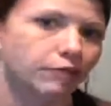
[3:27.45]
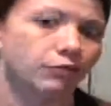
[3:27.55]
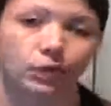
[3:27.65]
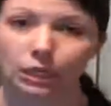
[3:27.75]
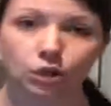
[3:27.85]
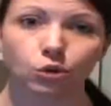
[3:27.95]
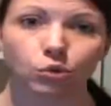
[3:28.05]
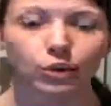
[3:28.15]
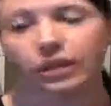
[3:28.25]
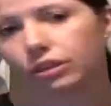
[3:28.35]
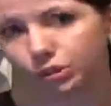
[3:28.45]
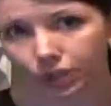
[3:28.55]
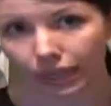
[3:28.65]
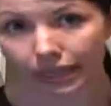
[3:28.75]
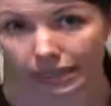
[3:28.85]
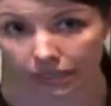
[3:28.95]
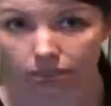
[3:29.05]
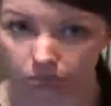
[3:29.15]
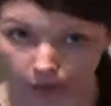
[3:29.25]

If we don't, we can lose our license.